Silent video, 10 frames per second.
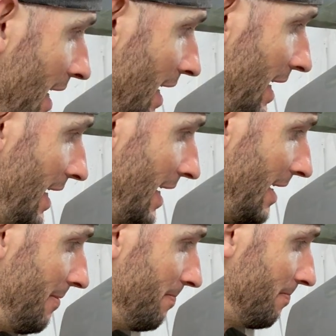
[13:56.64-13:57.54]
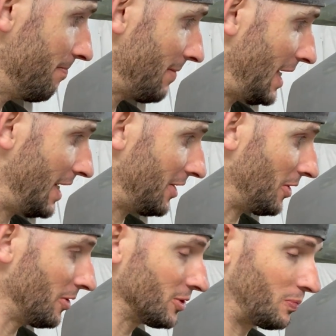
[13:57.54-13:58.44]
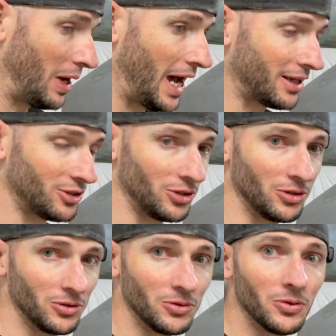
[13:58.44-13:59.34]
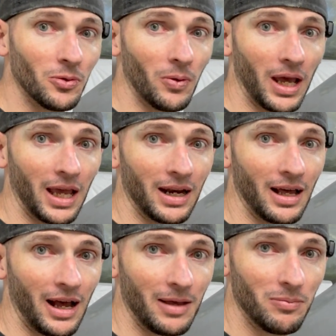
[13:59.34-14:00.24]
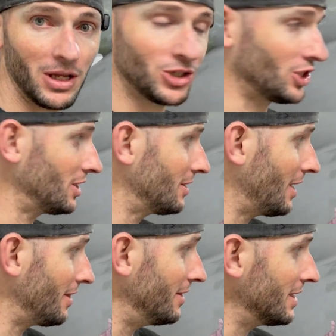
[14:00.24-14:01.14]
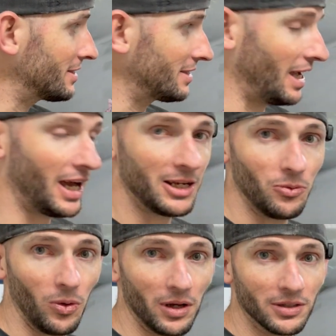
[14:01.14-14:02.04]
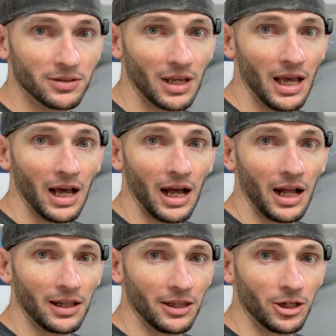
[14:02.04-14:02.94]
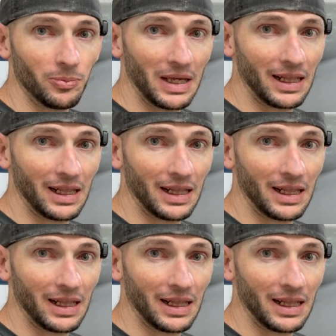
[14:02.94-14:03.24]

And it goes back to when I mentioned that this side was a little bit